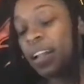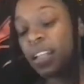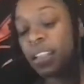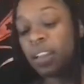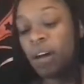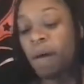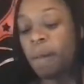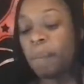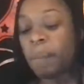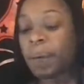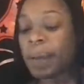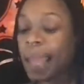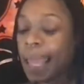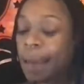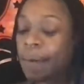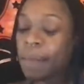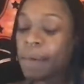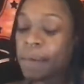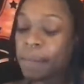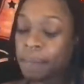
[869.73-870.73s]
Don't
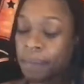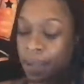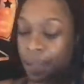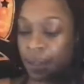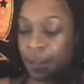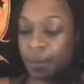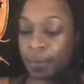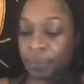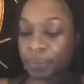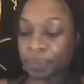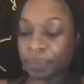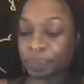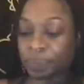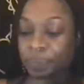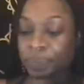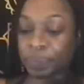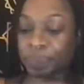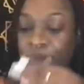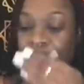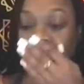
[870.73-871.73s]
play with me.
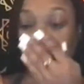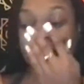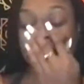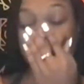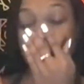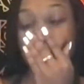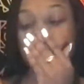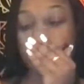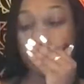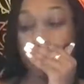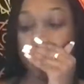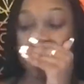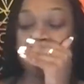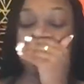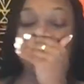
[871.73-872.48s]
I'm